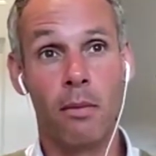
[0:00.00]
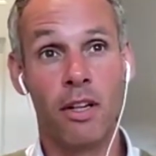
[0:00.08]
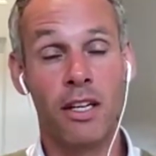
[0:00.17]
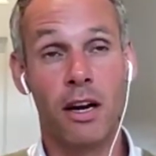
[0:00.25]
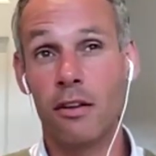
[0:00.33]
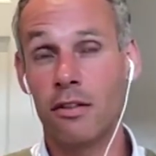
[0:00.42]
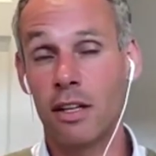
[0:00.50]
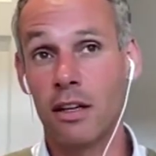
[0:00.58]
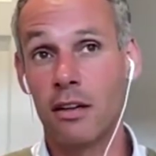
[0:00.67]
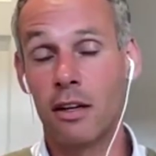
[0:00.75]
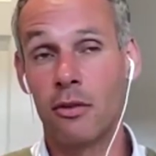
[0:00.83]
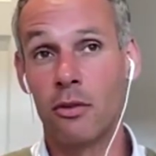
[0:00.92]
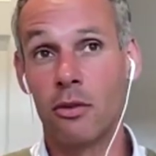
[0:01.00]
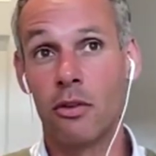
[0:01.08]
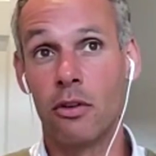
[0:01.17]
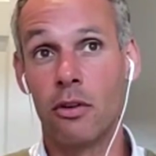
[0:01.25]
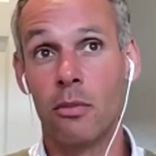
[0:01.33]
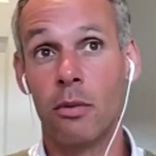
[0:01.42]
the other standard I do not
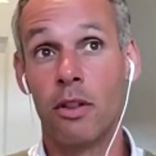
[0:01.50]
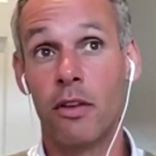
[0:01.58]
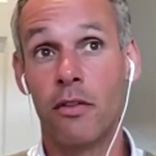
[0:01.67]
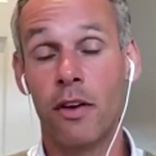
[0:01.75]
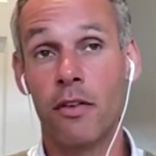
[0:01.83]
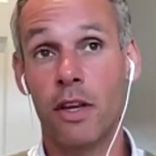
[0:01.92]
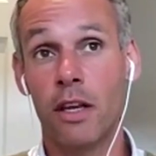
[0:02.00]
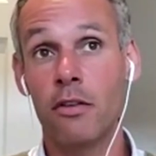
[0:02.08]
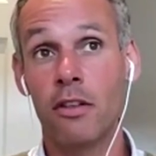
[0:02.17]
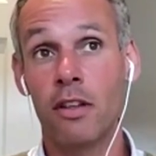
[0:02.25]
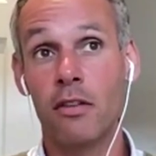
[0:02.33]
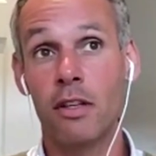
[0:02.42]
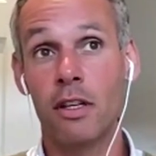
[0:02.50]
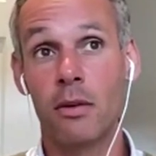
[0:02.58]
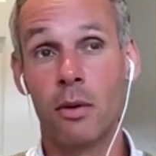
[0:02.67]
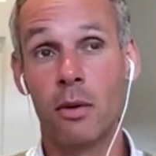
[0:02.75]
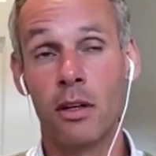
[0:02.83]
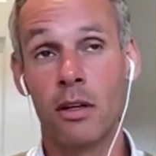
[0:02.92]
know. But the verification testing
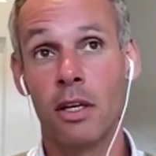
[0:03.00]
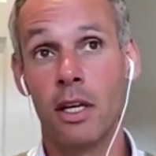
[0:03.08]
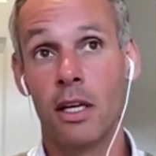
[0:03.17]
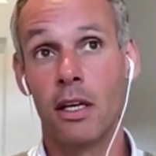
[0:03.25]
one